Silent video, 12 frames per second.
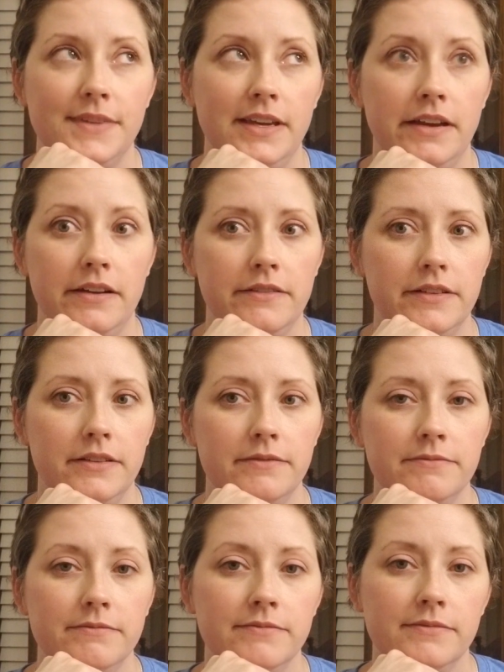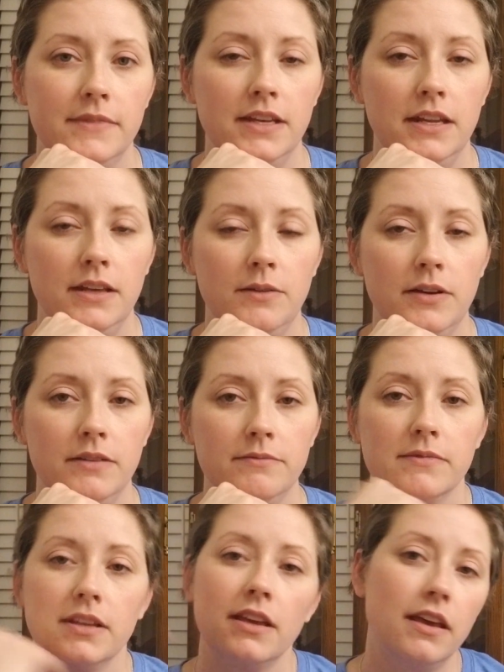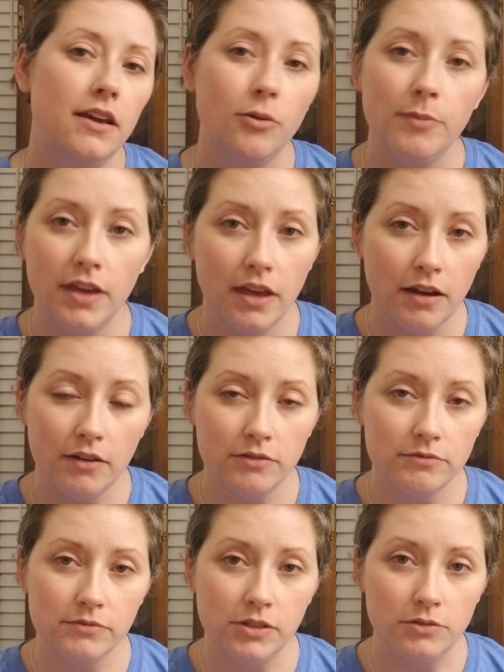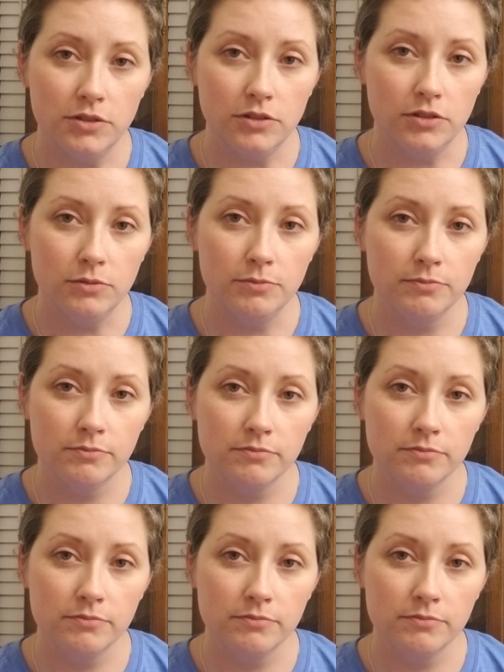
don't know. Anyway, help me out, YouTube.